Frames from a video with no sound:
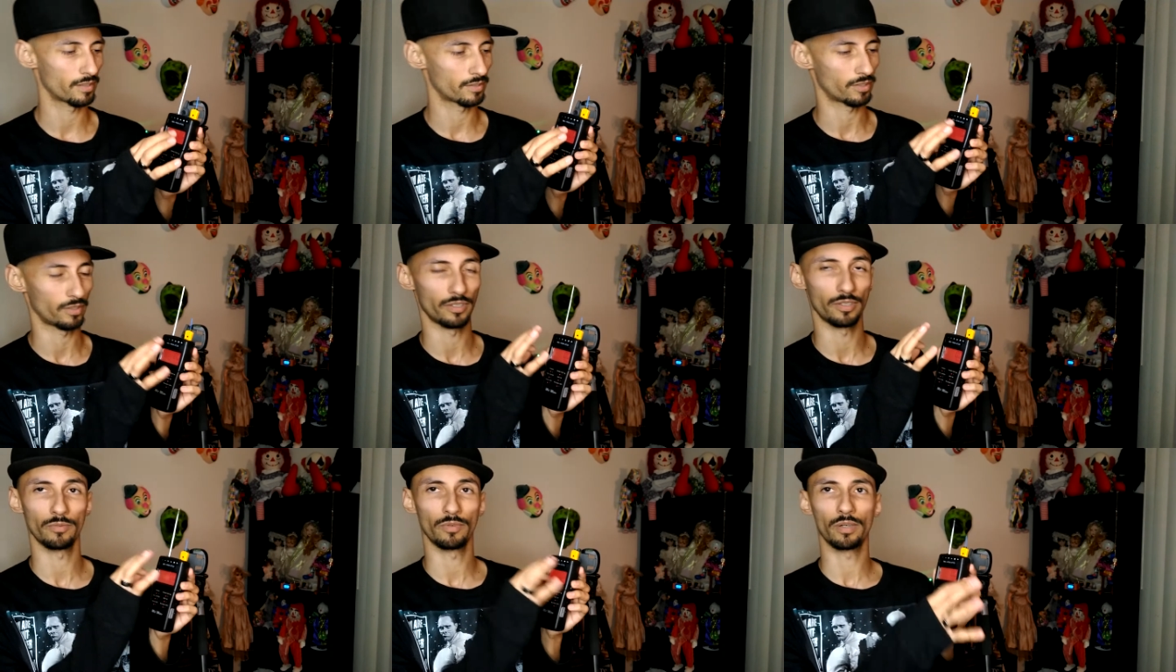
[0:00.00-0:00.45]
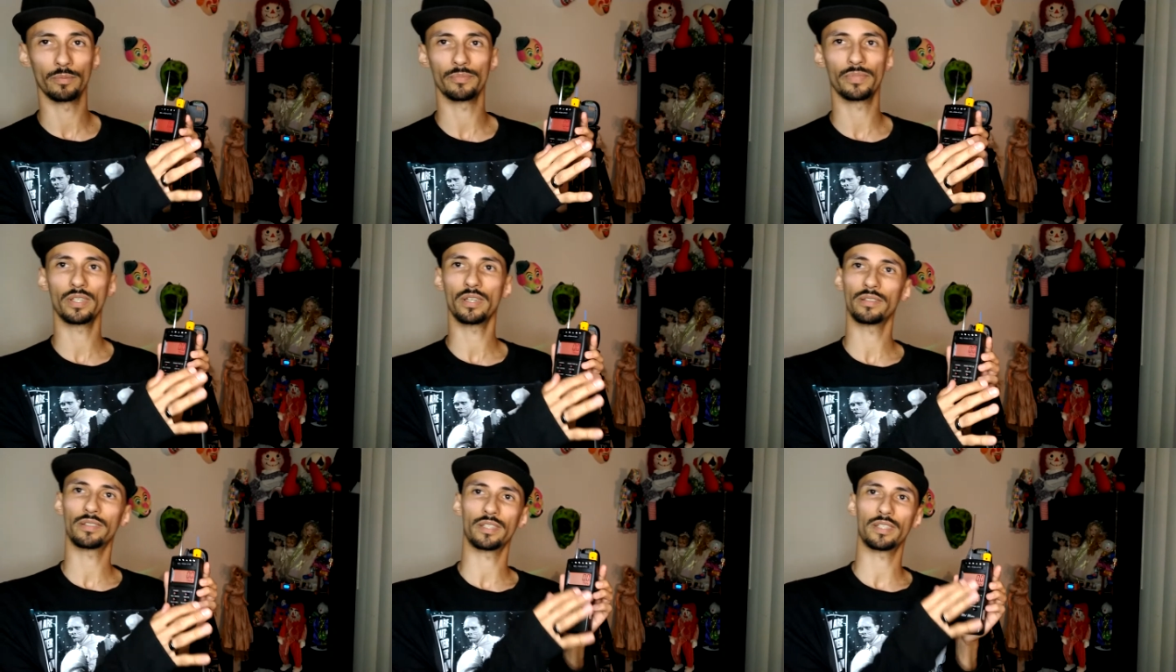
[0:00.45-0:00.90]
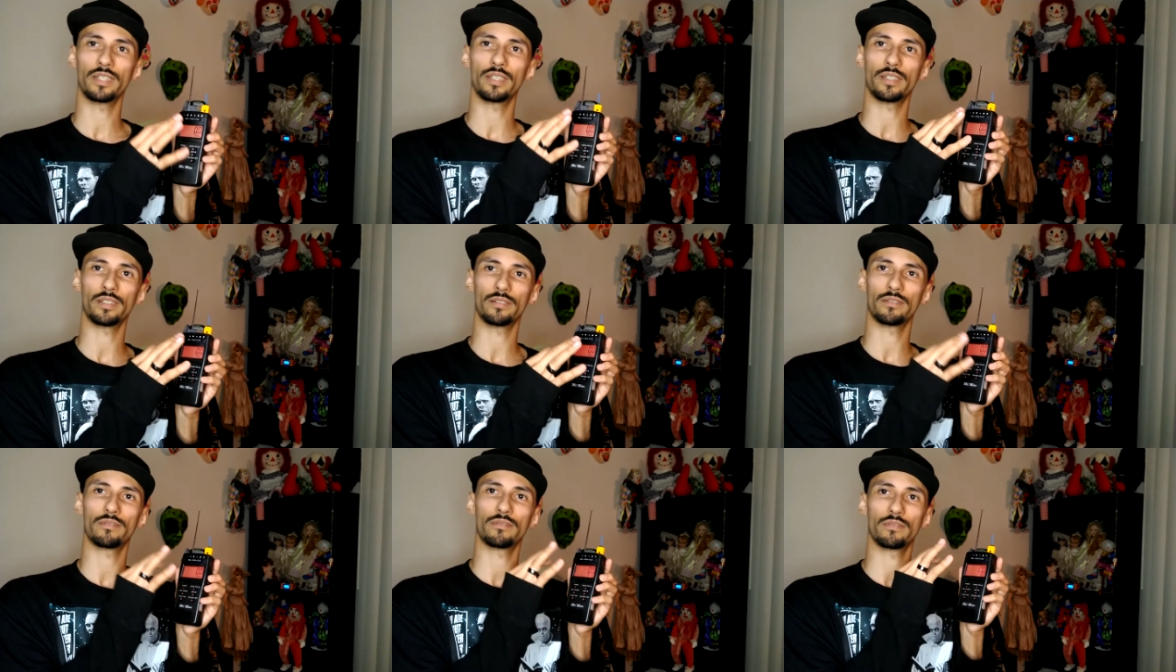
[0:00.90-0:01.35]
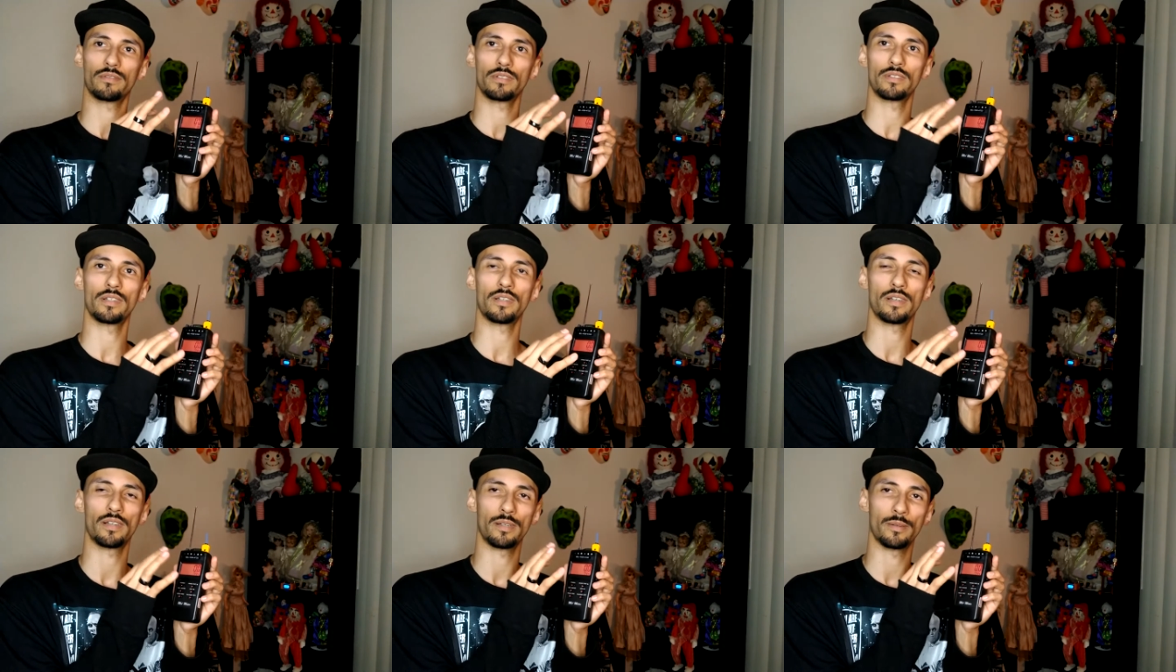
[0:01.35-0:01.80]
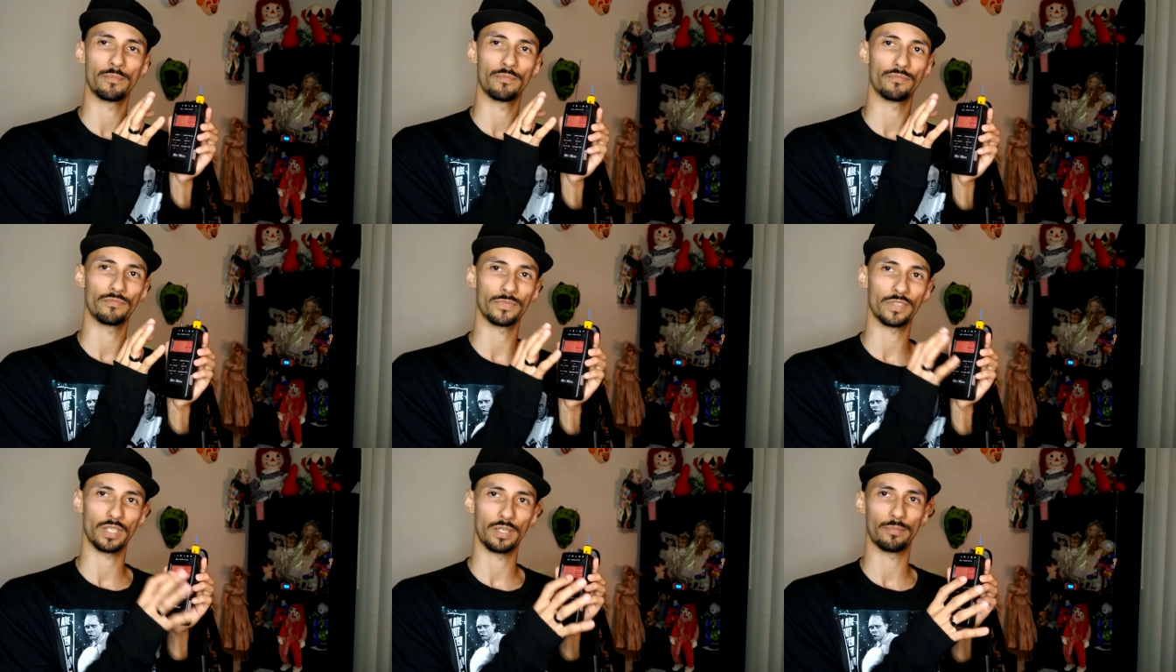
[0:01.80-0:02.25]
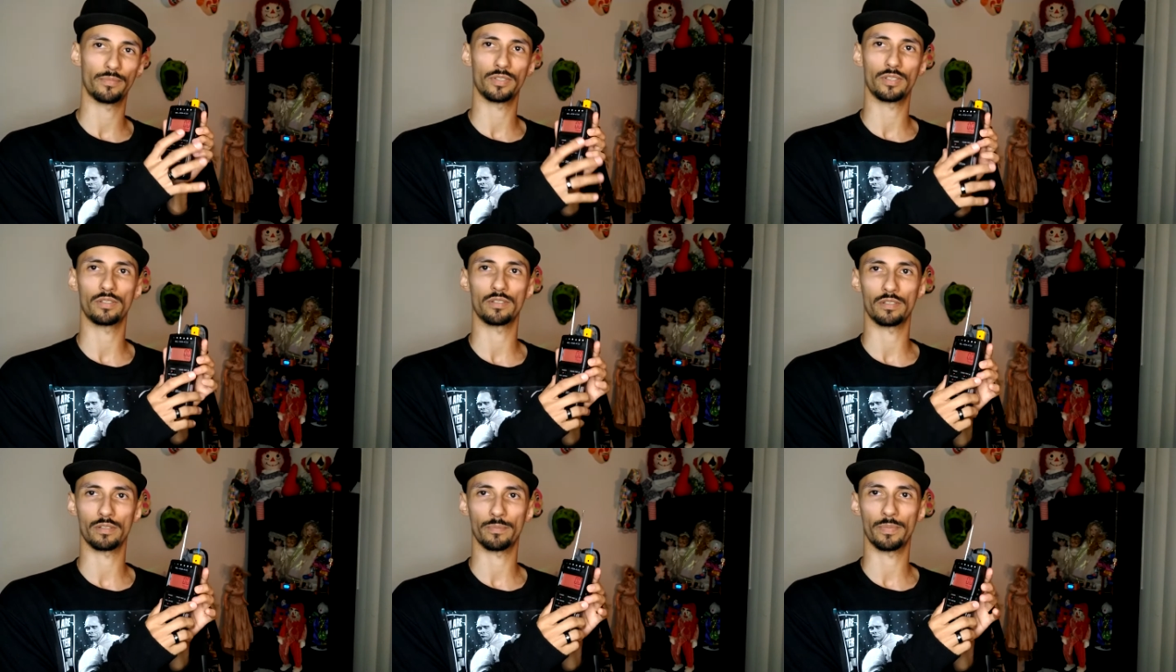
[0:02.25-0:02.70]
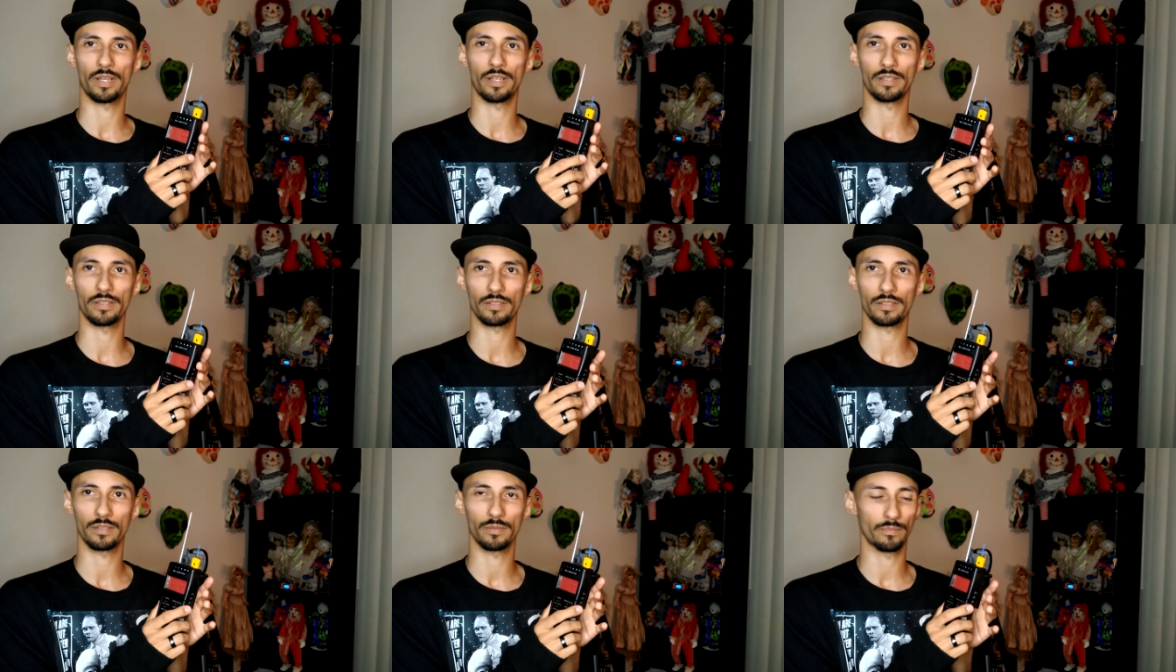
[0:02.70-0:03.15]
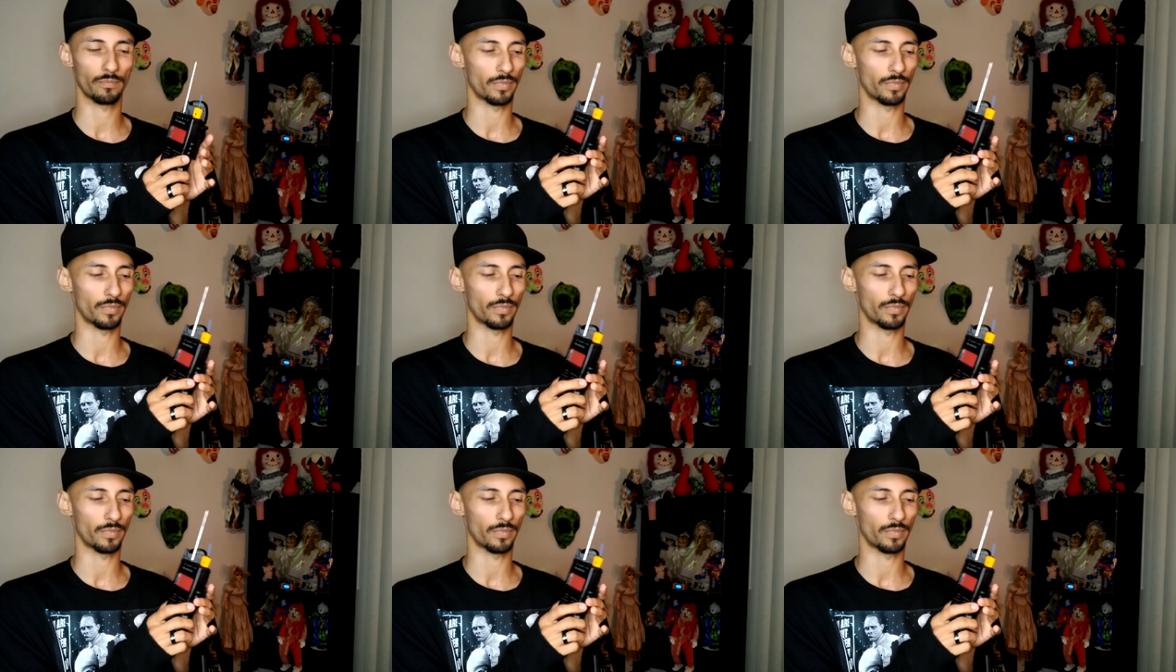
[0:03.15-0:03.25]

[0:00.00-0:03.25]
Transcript: So you won't be able to get temperature spikes,